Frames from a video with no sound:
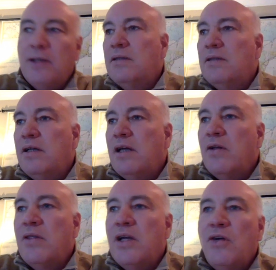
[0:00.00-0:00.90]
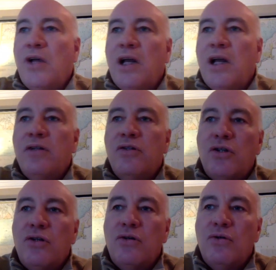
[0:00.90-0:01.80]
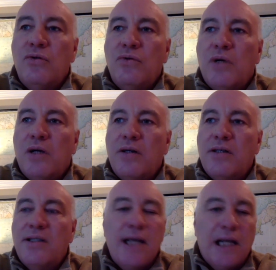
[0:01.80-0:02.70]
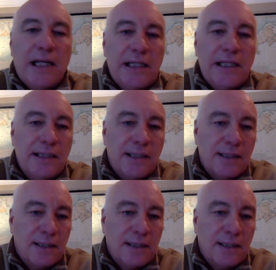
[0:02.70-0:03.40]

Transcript: That then you get into ceilings